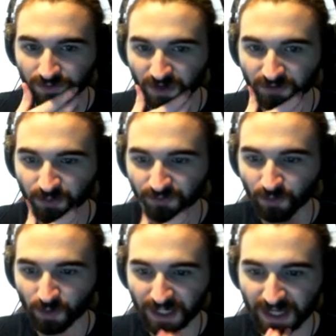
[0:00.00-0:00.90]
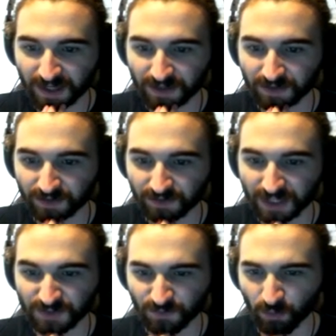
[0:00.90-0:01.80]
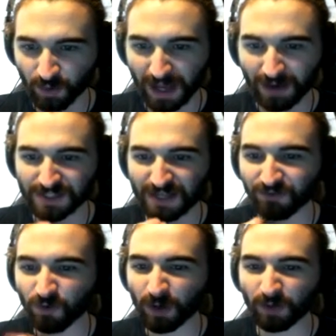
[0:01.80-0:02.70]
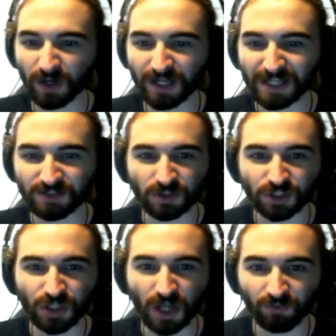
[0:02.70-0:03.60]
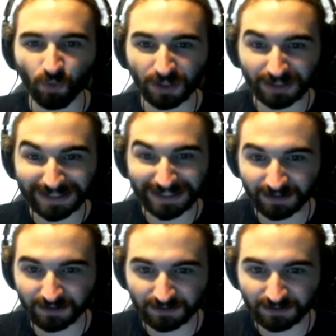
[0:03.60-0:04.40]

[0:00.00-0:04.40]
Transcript: 5.4k. That's 4. How is that 4.1k? It's got a ton of oil in it.